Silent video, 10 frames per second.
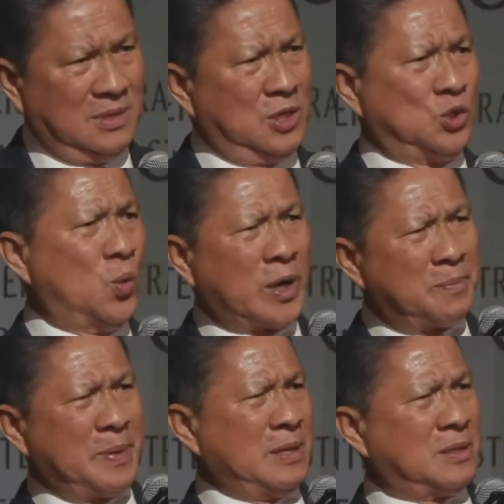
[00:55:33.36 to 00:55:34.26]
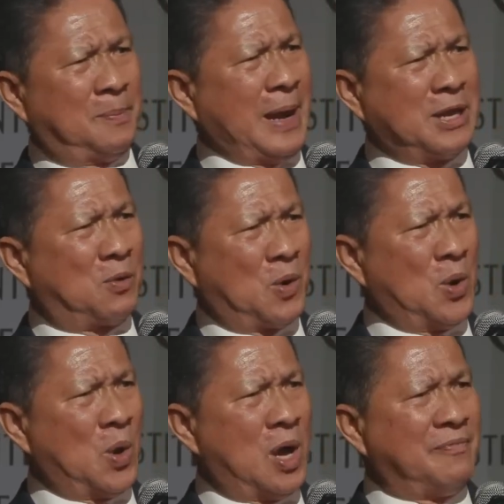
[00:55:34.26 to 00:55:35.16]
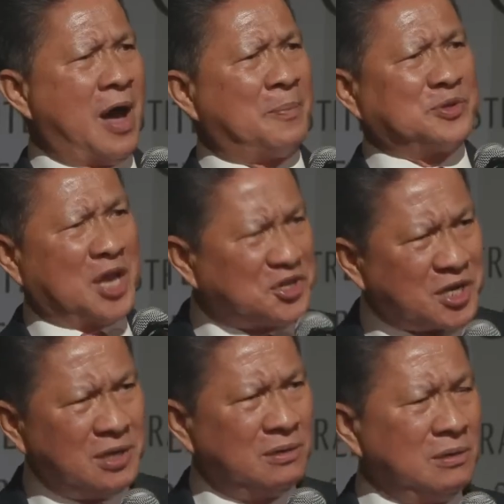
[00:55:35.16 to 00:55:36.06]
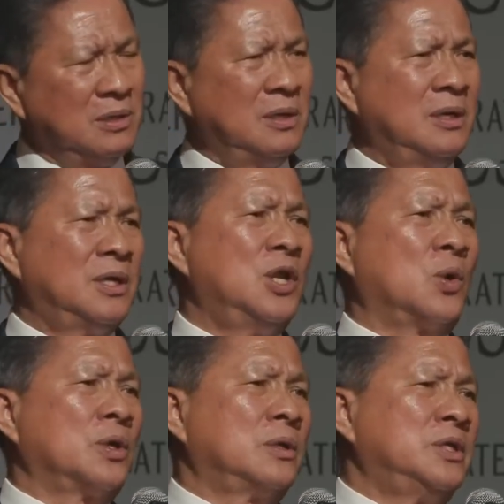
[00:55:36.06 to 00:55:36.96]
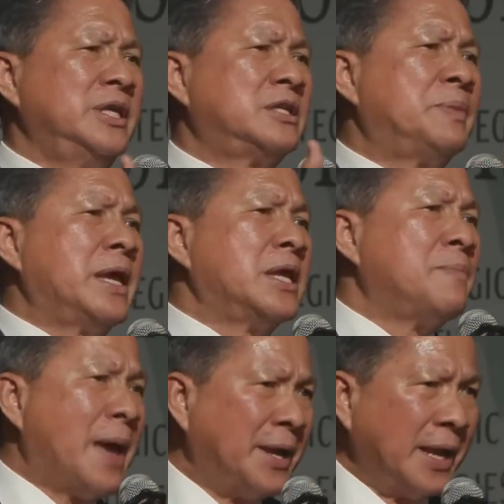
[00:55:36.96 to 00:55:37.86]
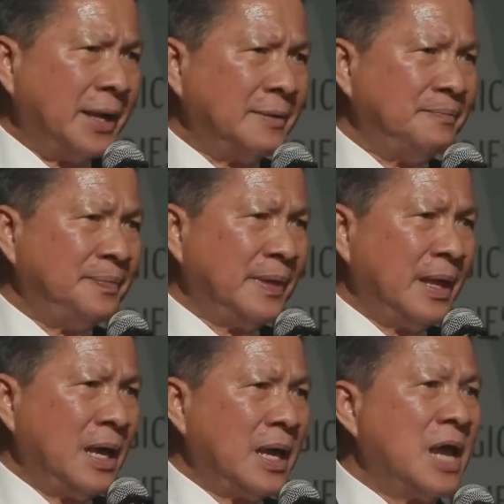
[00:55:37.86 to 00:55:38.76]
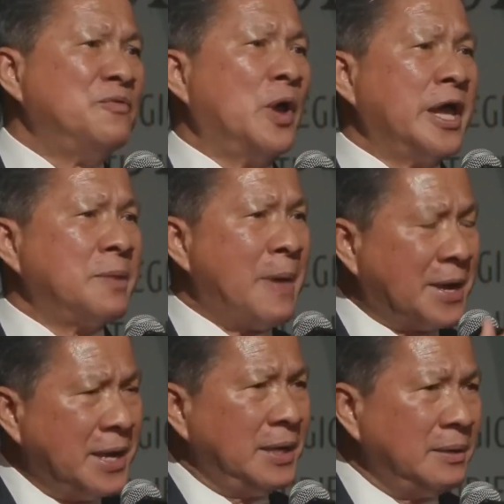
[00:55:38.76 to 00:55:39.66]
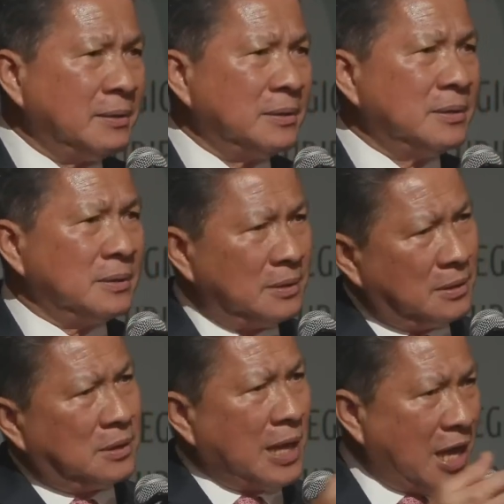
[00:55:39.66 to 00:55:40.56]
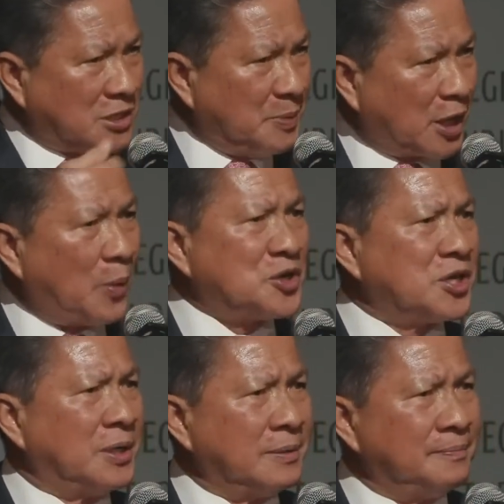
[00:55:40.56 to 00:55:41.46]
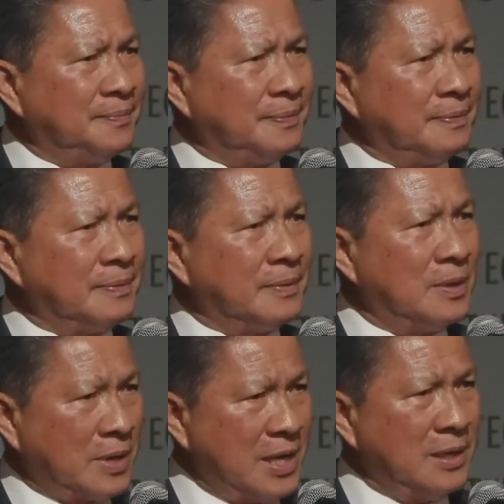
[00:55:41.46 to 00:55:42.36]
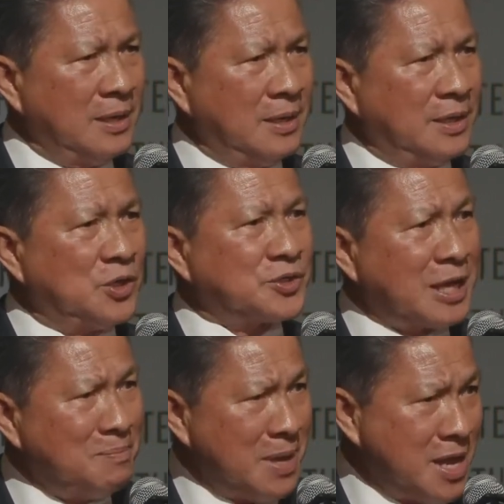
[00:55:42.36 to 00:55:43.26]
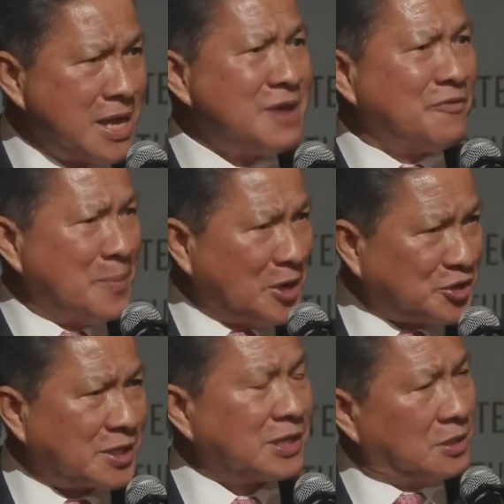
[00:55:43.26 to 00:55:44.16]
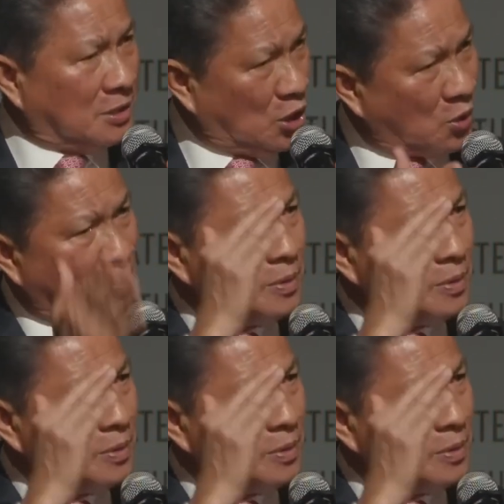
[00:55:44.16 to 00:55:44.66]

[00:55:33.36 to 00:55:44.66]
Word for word: you want to be, play the role of the opposition. Look, you need to be independent. If you're independent, ask me a question, okay? You send me information that, look,